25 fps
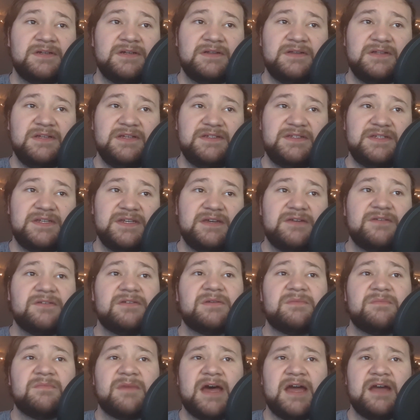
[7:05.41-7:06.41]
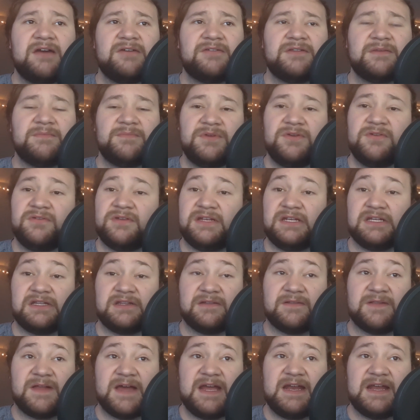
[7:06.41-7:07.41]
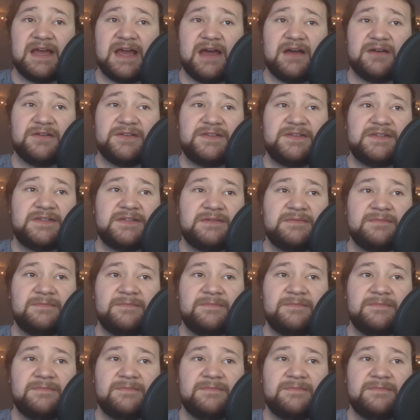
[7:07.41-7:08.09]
At least he could admire the beauty of the lighthouse.